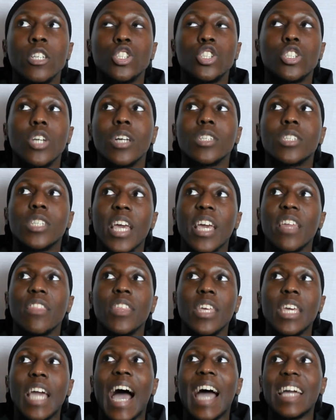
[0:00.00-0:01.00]
just in
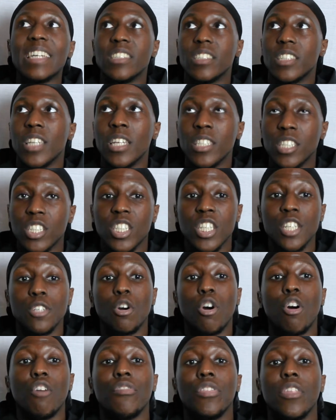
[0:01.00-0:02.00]
the identity
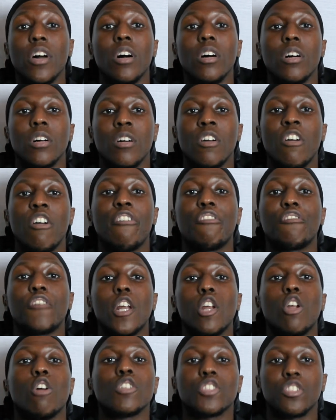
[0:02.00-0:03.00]
of the
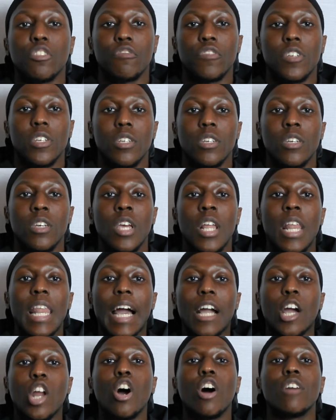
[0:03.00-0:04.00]
philosophy.
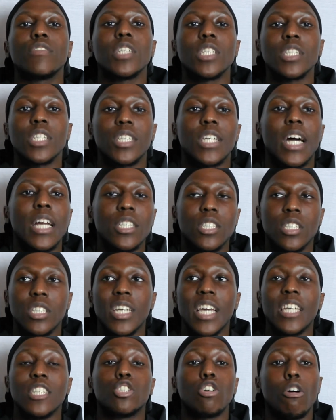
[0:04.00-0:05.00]
Like a lot of these designers
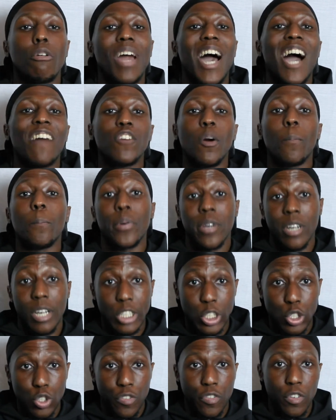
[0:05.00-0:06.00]
today don't have a
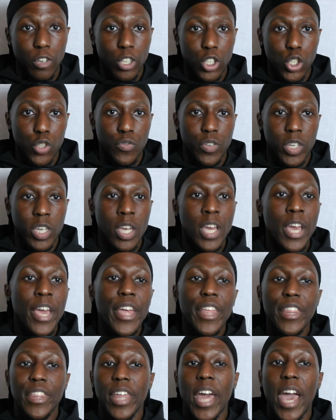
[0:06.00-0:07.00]
personal philosophy,
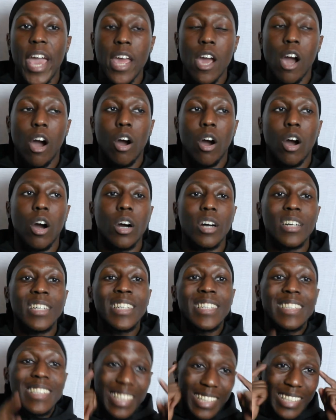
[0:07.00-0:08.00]
they are
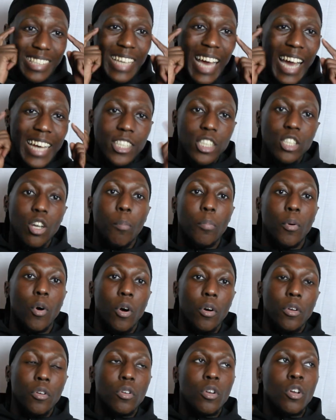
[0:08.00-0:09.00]
deciding
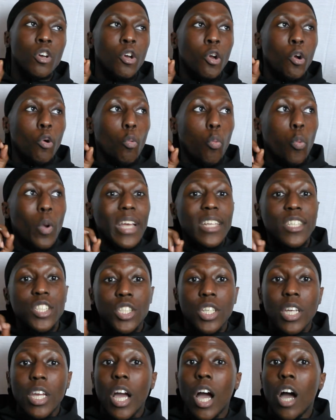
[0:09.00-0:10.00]
upon
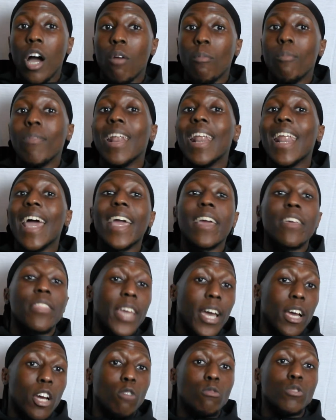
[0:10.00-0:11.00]
which um lane
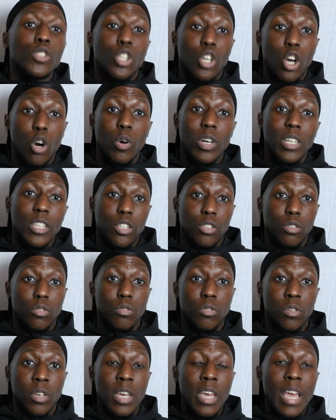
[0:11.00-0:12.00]
they're going to go into,
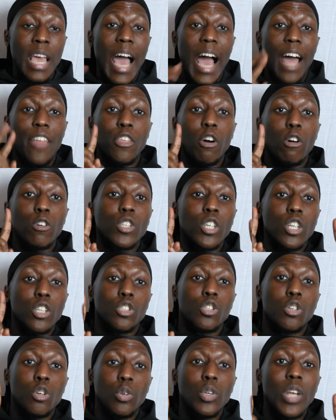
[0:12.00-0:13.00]
and those are the
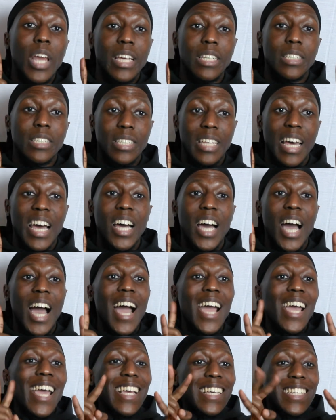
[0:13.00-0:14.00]
two lanes that
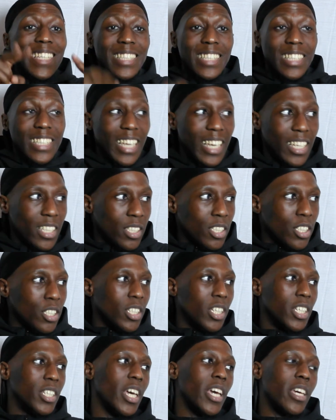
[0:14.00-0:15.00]
exist
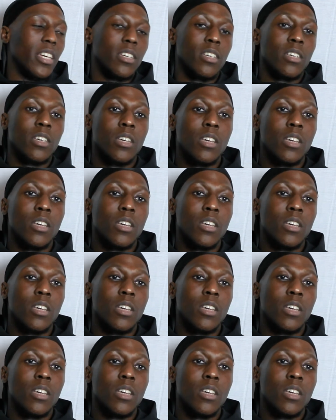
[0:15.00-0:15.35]
today.